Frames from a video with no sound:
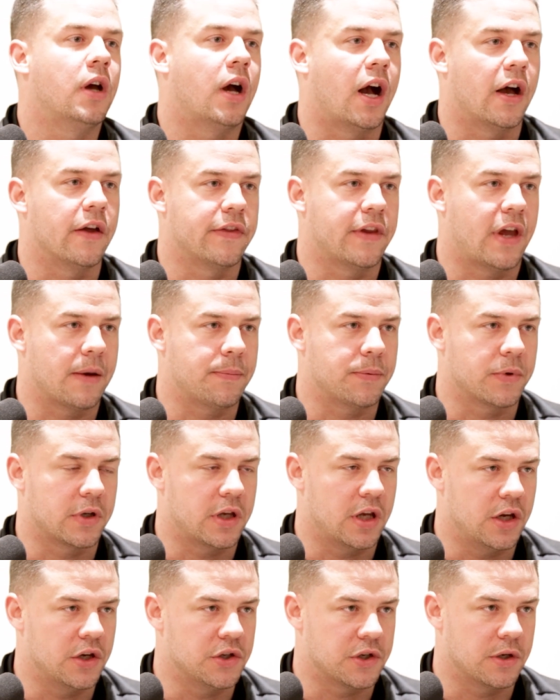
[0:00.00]
on the
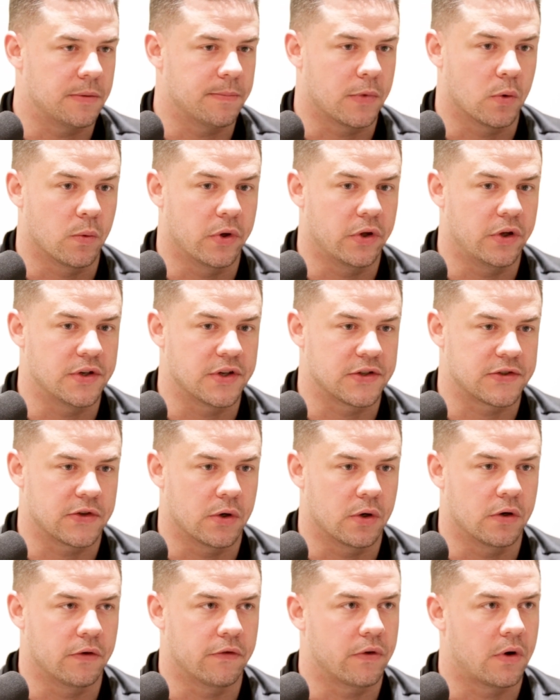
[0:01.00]
application, but really just
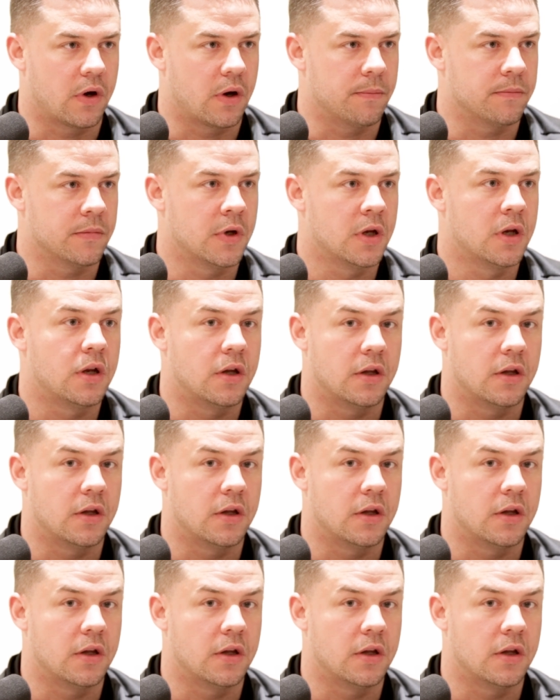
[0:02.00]
learn from